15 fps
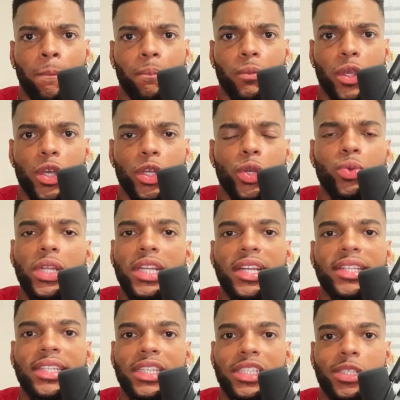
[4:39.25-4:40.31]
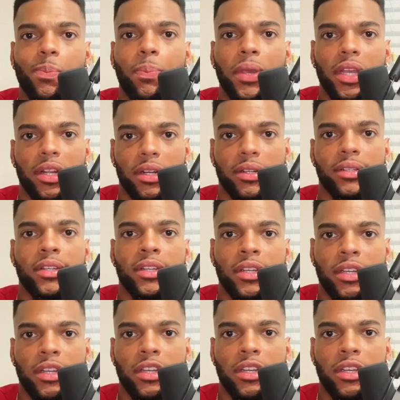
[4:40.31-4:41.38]
You need to disappear.
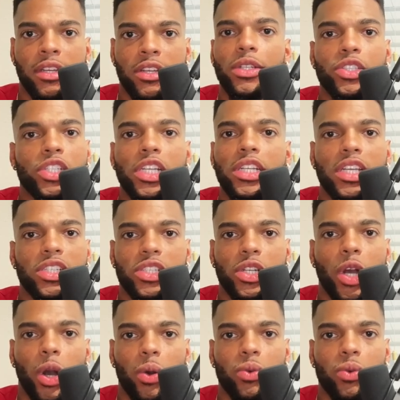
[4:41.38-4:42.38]
She needs to go.